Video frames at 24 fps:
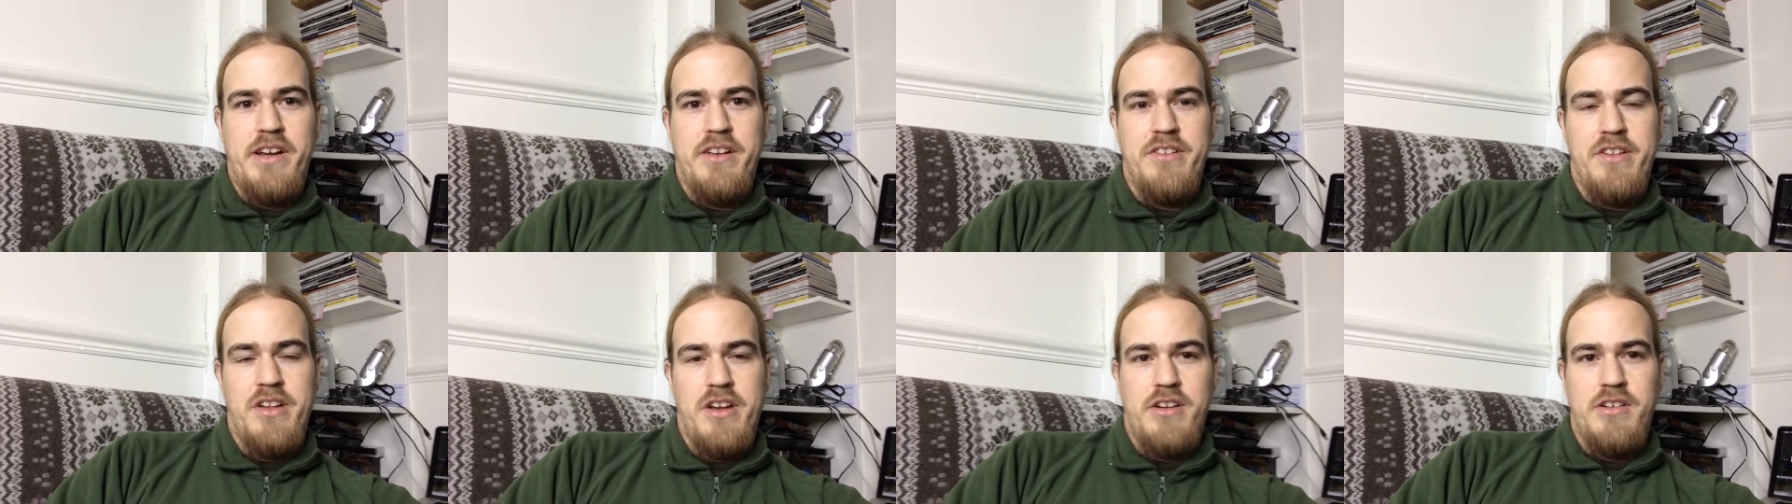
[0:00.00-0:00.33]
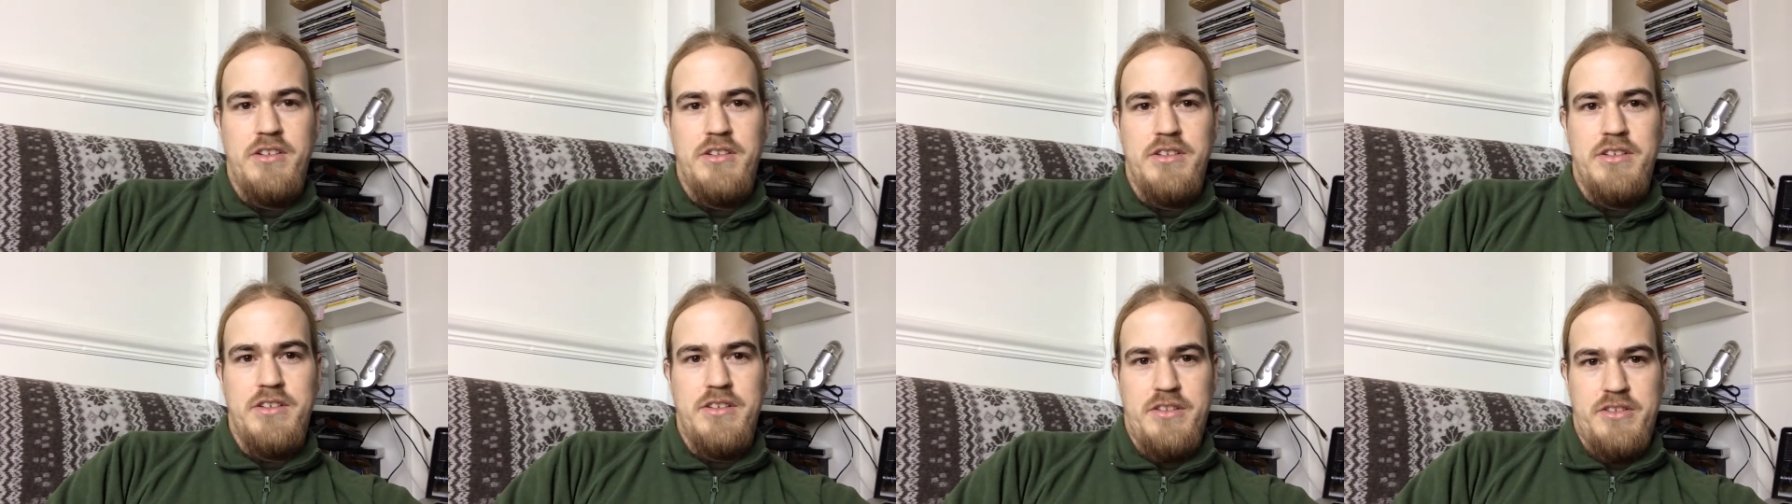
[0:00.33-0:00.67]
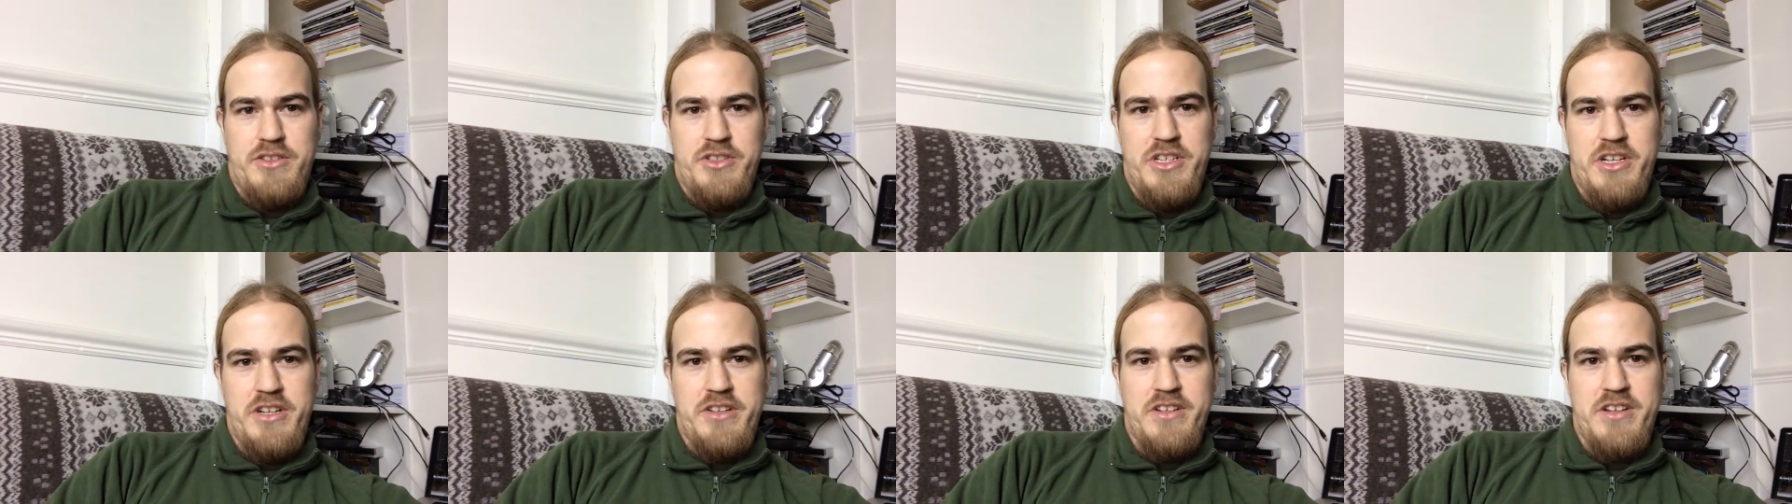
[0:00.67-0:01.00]
So
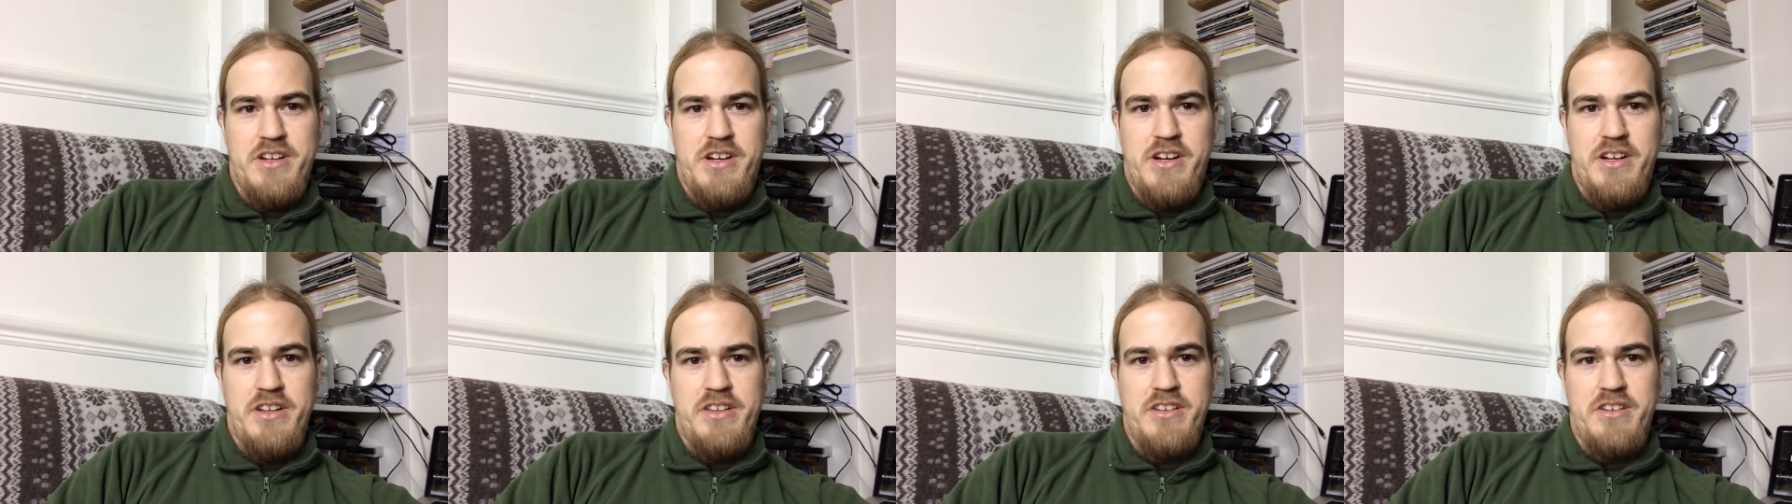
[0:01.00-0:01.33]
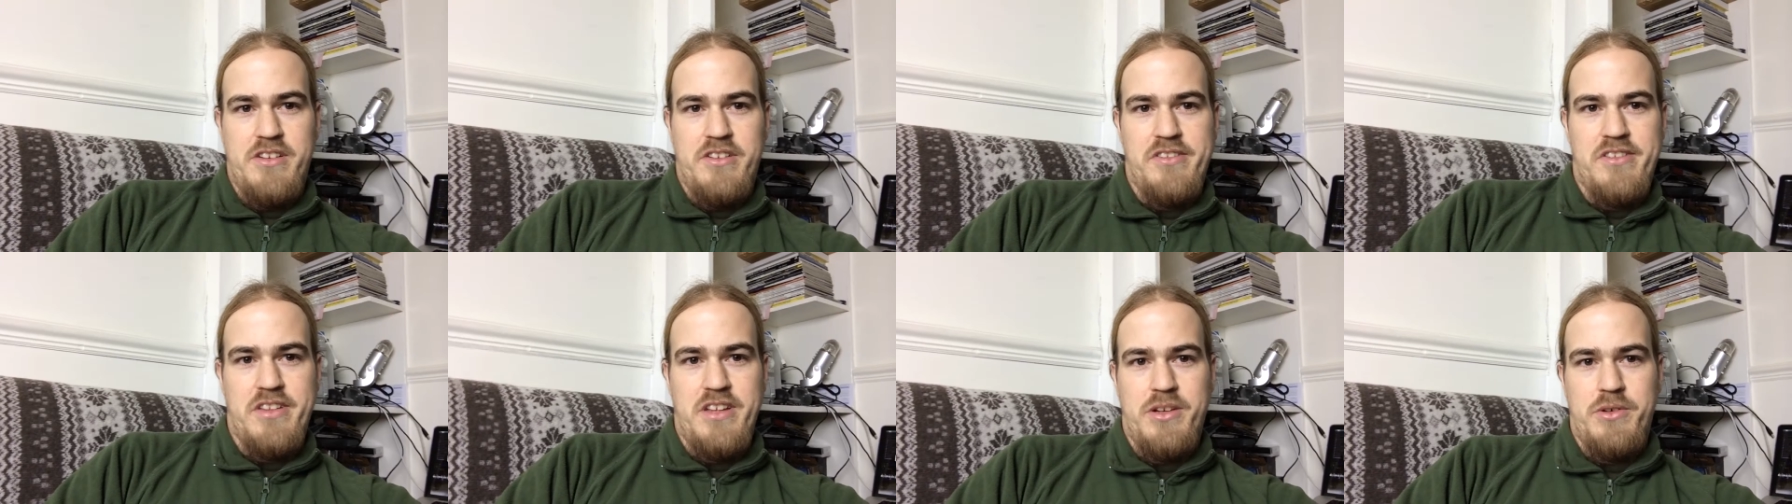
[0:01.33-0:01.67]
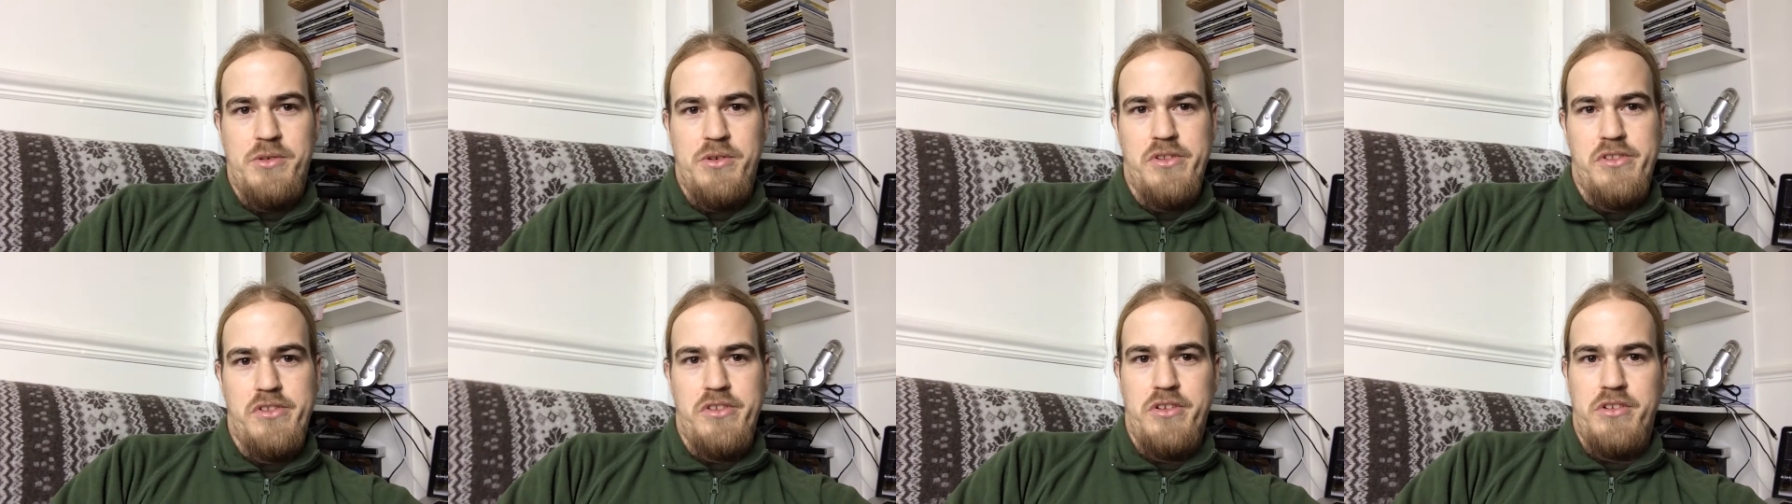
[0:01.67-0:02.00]
cheers guys, and I'll see
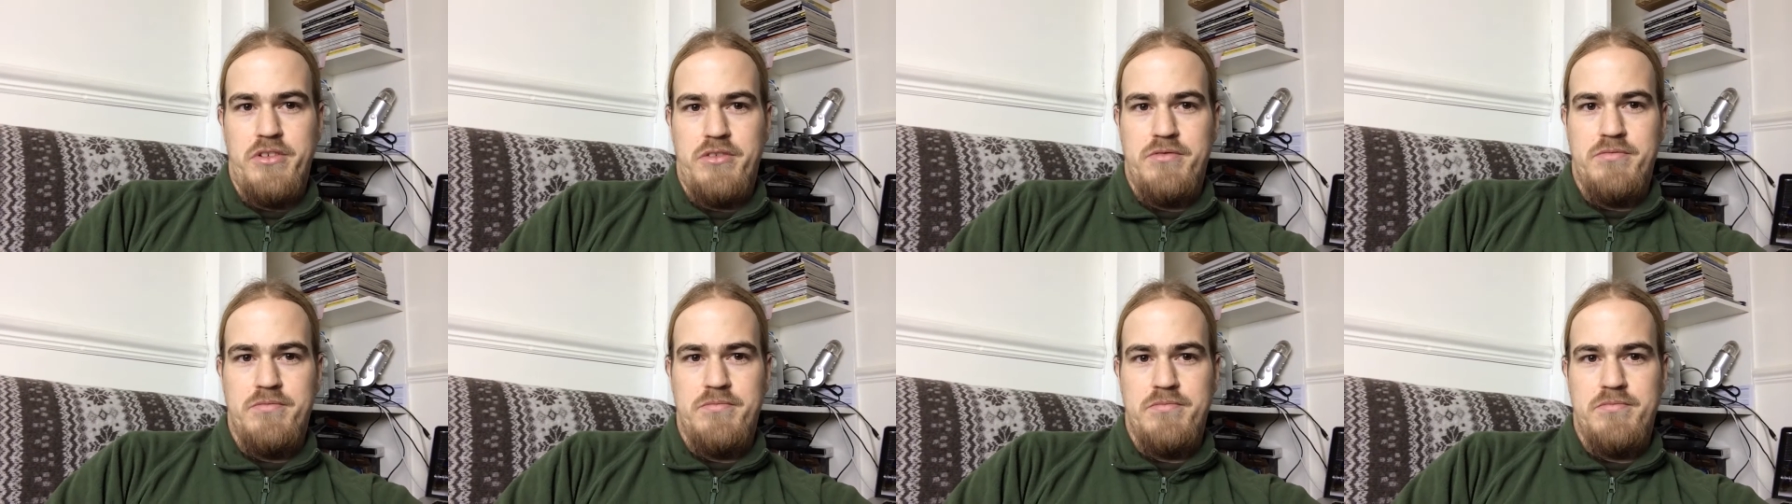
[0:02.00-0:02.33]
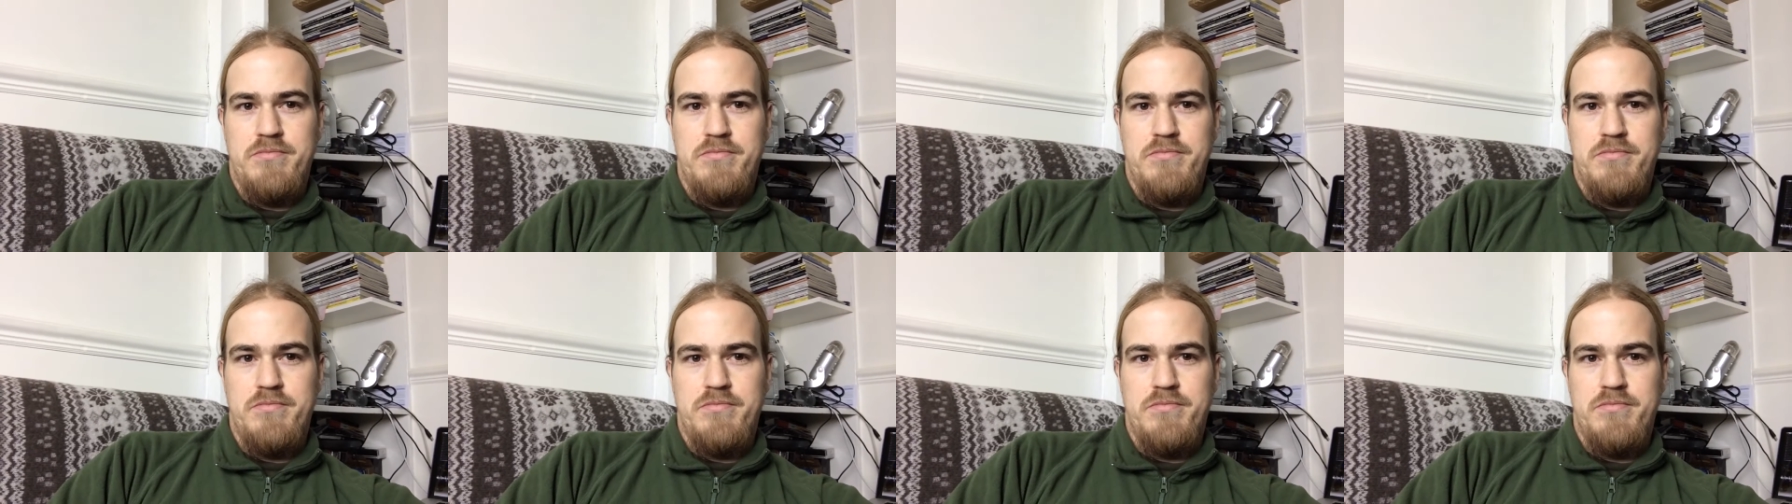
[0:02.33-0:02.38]
you all soon.